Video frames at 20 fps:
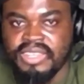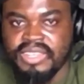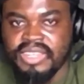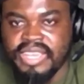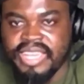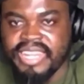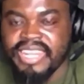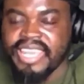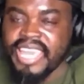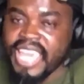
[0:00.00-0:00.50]

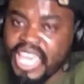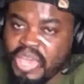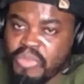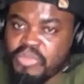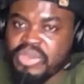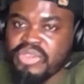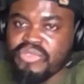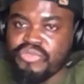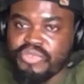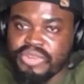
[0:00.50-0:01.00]
and
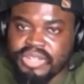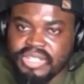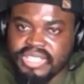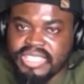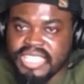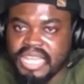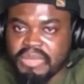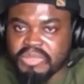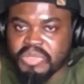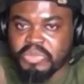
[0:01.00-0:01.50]
aiming for the
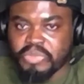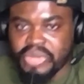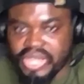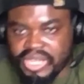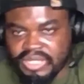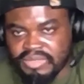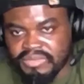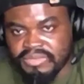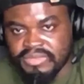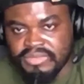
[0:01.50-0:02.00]
top
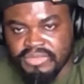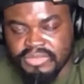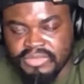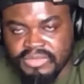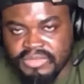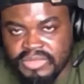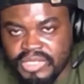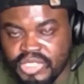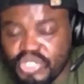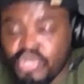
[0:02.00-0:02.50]
spot,
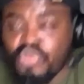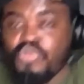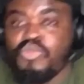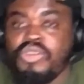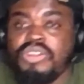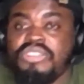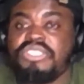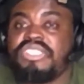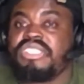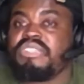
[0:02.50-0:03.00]
you
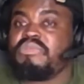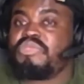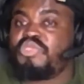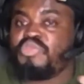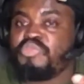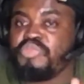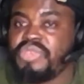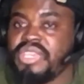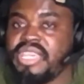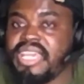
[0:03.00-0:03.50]
want him to
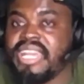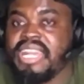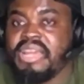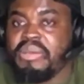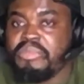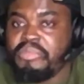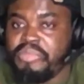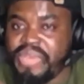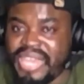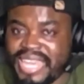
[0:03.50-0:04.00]
be an
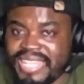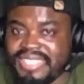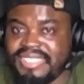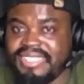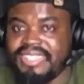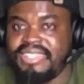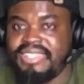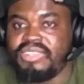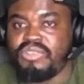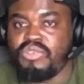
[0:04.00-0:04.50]

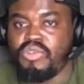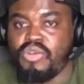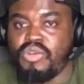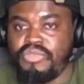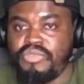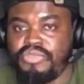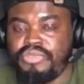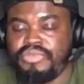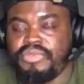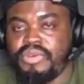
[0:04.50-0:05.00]
ambassador
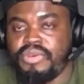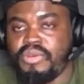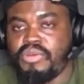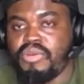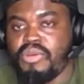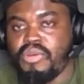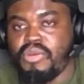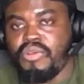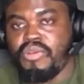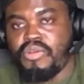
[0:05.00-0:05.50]
of, of,
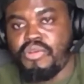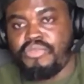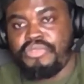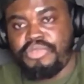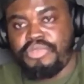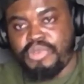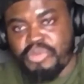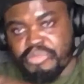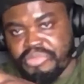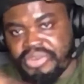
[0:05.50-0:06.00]
of
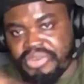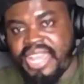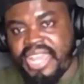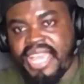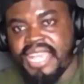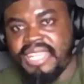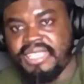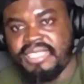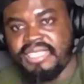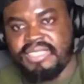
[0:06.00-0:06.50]
your
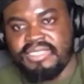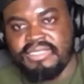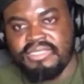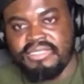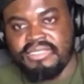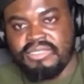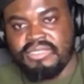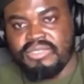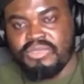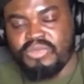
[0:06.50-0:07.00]
brand
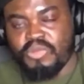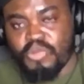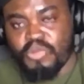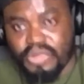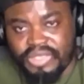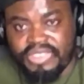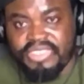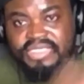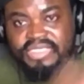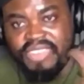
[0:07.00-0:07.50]

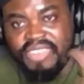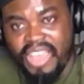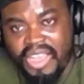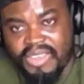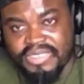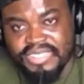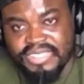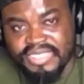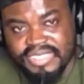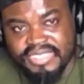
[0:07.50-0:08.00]
with a
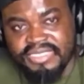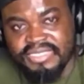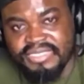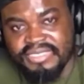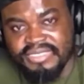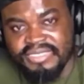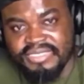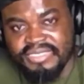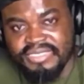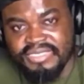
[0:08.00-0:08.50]
thousand?
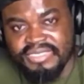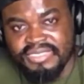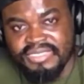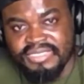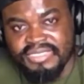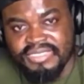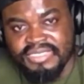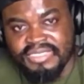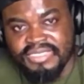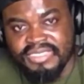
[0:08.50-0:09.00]

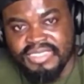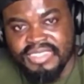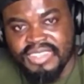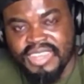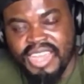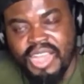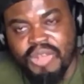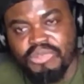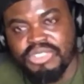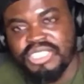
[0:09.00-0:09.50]

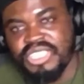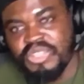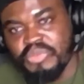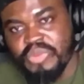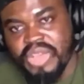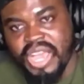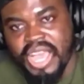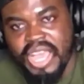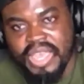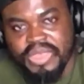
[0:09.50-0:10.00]
How cheap
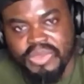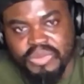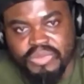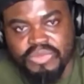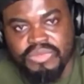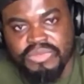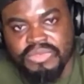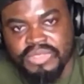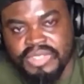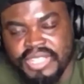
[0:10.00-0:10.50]
are you?
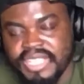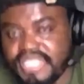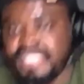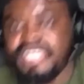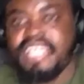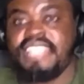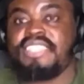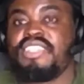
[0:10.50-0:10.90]
He says,